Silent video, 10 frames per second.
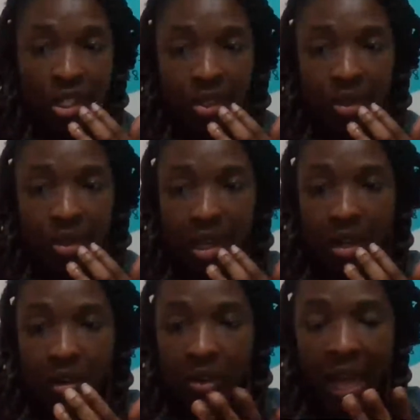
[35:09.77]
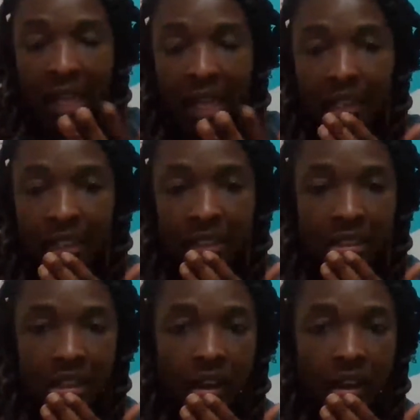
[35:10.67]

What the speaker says: so I couldn't start it at